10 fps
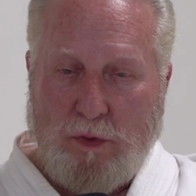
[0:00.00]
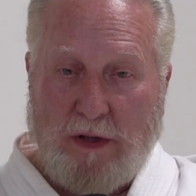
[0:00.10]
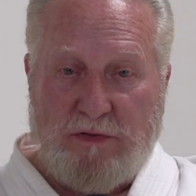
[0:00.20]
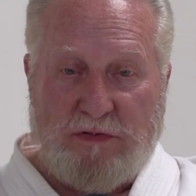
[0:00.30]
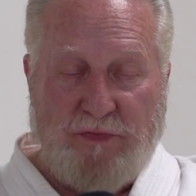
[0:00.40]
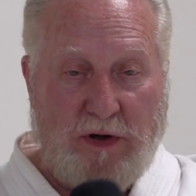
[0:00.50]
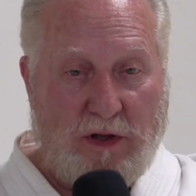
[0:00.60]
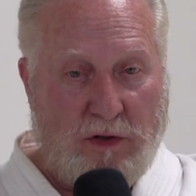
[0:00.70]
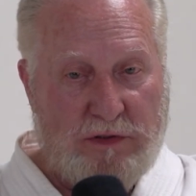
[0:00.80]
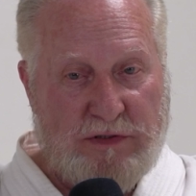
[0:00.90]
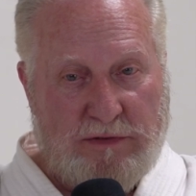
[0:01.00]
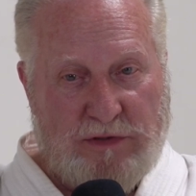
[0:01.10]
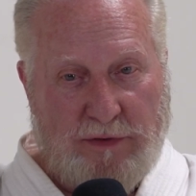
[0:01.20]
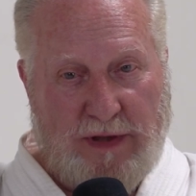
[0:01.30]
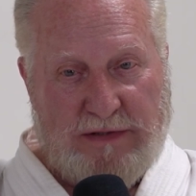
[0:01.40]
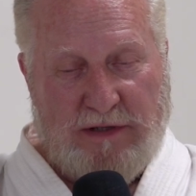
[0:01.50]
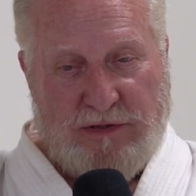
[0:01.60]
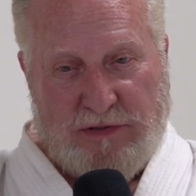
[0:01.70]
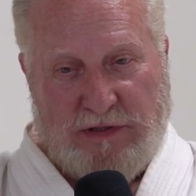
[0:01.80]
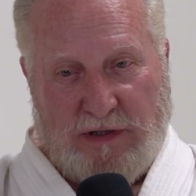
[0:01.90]
Well, it was very close, and so that's
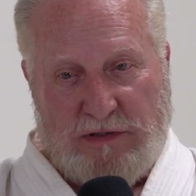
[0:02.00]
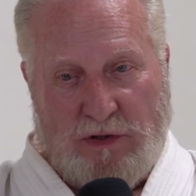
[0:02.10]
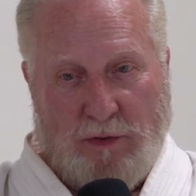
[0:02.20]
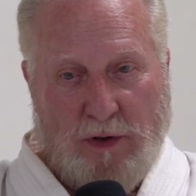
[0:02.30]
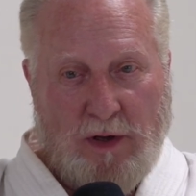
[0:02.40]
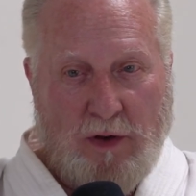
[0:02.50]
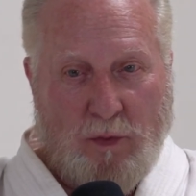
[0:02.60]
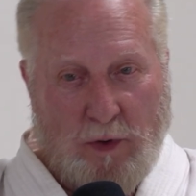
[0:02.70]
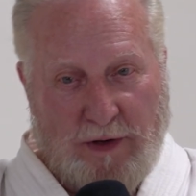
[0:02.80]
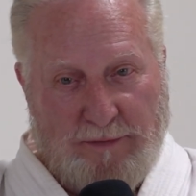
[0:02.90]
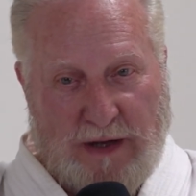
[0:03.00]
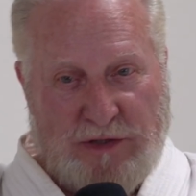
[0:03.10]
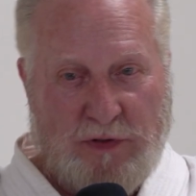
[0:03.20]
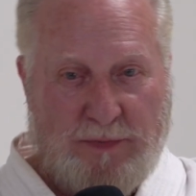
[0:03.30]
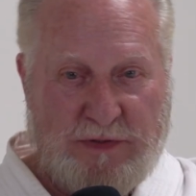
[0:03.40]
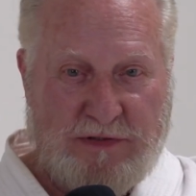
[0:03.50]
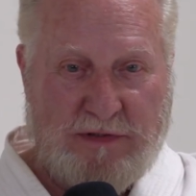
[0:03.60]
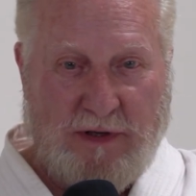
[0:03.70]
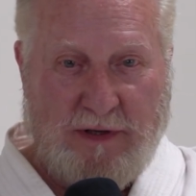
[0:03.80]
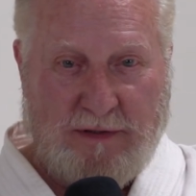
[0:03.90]
interesting. So one of my
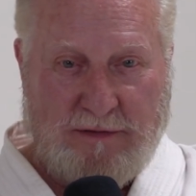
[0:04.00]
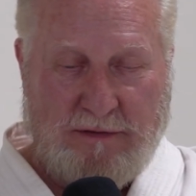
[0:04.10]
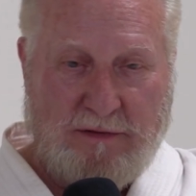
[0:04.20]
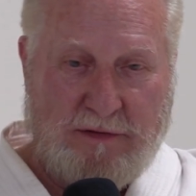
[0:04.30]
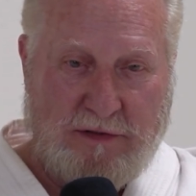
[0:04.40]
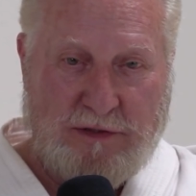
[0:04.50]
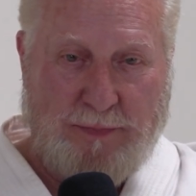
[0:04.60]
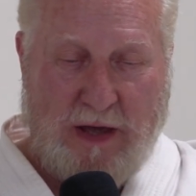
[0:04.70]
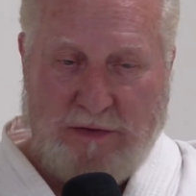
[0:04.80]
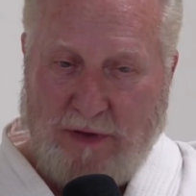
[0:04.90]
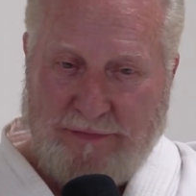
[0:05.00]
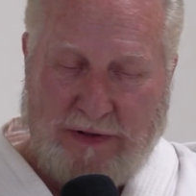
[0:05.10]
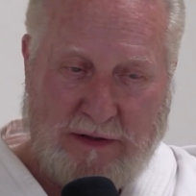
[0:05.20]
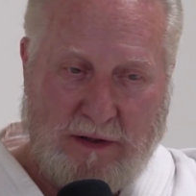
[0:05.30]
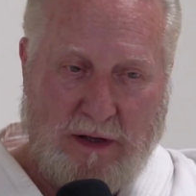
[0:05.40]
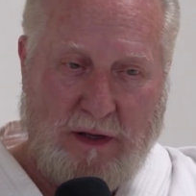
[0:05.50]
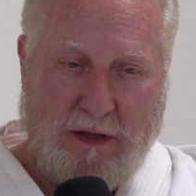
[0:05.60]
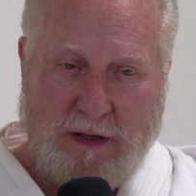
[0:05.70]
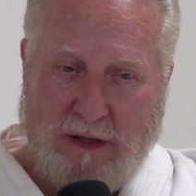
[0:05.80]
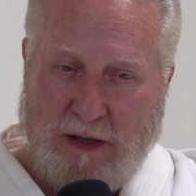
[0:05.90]
trips to Japan, I've taken
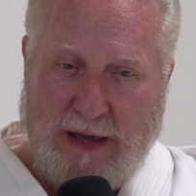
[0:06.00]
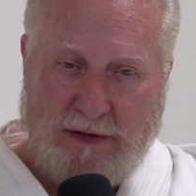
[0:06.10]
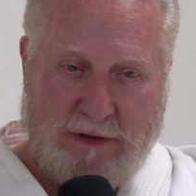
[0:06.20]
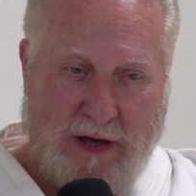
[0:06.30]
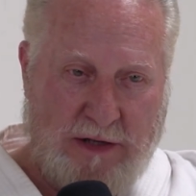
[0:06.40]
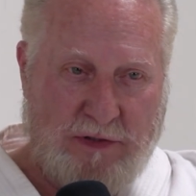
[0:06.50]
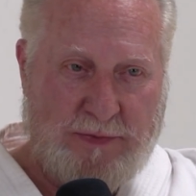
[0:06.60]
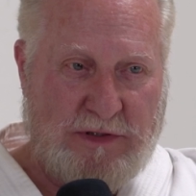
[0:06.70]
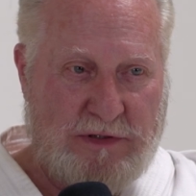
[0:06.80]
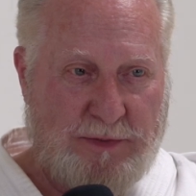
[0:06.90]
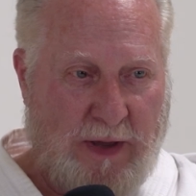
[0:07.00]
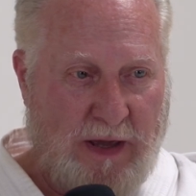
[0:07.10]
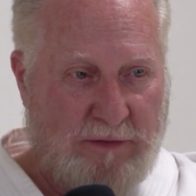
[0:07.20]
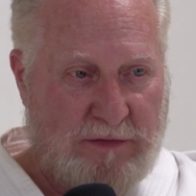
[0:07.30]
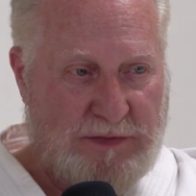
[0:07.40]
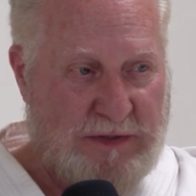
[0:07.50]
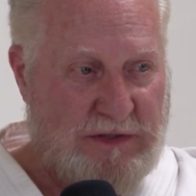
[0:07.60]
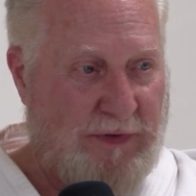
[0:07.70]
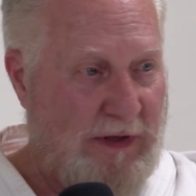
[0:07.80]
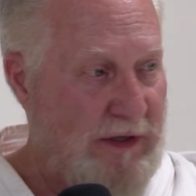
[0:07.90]
8 or 9 trips to Japan
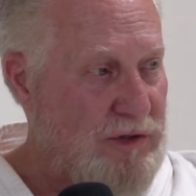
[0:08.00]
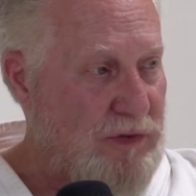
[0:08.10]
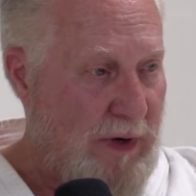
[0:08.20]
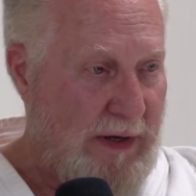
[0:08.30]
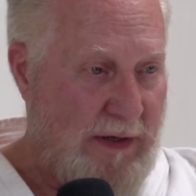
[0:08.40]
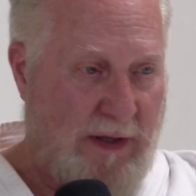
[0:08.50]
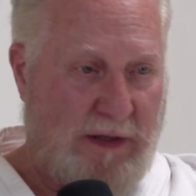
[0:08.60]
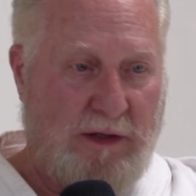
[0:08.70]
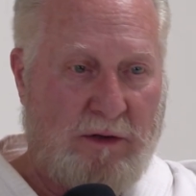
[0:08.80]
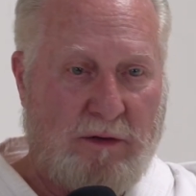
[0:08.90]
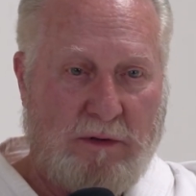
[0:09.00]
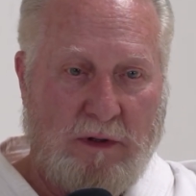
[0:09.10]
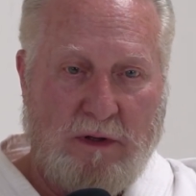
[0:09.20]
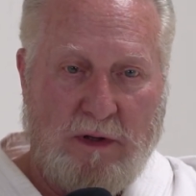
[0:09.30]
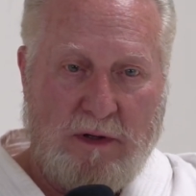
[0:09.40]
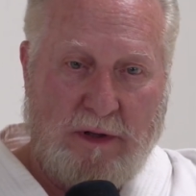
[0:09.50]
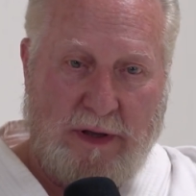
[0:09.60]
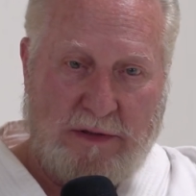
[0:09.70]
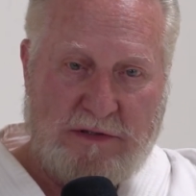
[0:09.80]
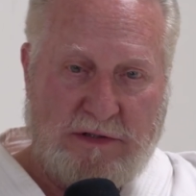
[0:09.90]
specifically to train in Aikido,
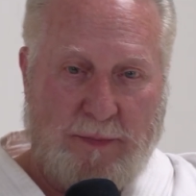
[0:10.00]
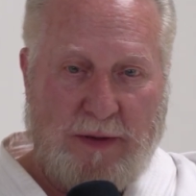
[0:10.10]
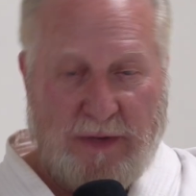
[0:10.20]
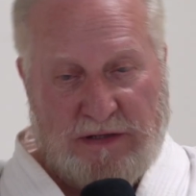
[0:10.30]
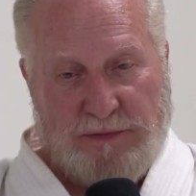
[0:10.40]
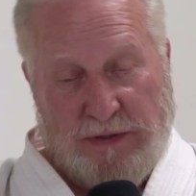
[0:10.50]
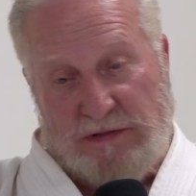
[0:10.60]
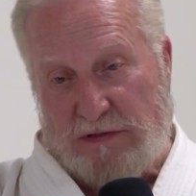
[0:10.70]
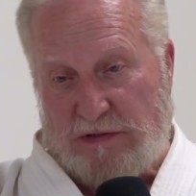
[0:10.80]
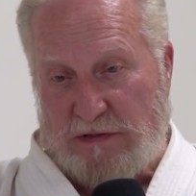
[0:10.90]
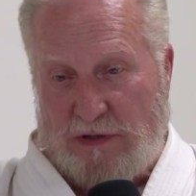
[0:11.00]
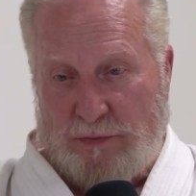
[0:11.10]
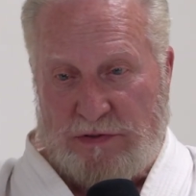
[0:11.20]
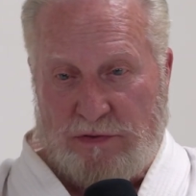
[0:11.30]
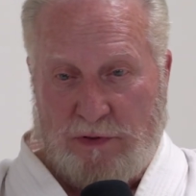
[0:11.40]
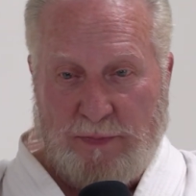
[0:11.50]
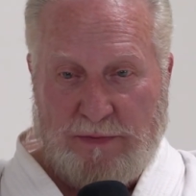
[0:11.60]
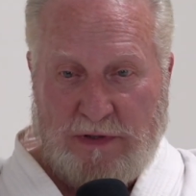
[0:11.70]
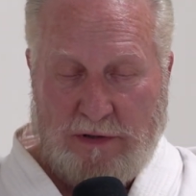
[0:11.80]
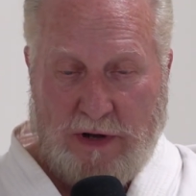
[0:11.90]
and some I mixed business because I was doing
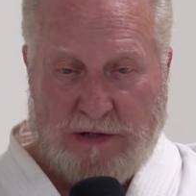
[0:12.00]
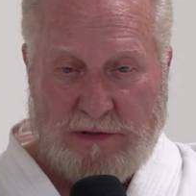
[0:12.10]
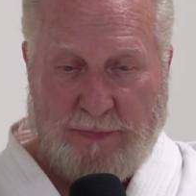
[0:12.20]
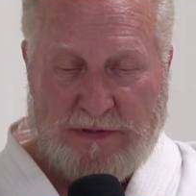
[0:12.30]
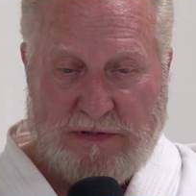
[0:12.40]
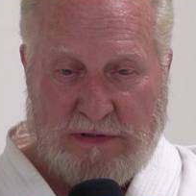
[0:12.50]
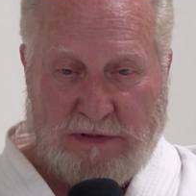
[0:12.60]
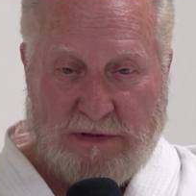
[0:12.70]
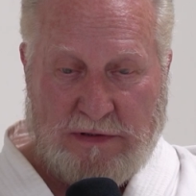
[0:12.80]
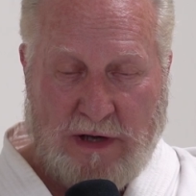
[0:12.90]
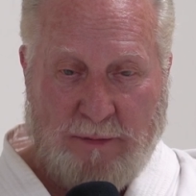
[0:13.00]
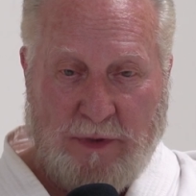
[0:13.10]
international business at the time.